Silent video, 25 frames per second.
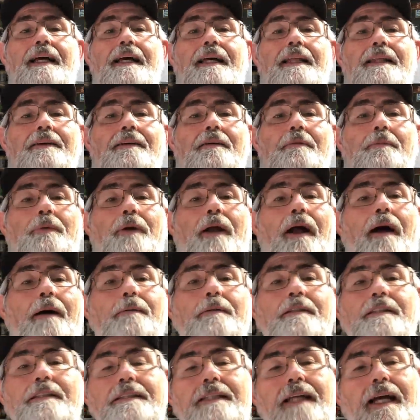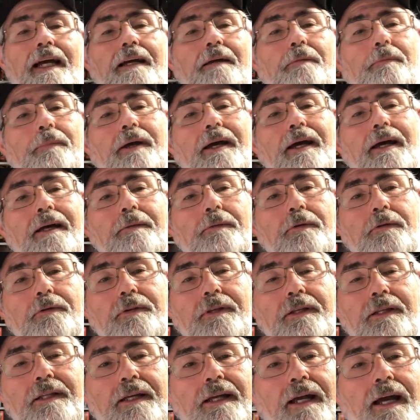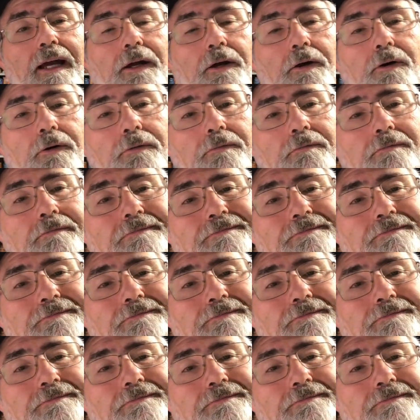The only problem is it's not compatible with anything I own.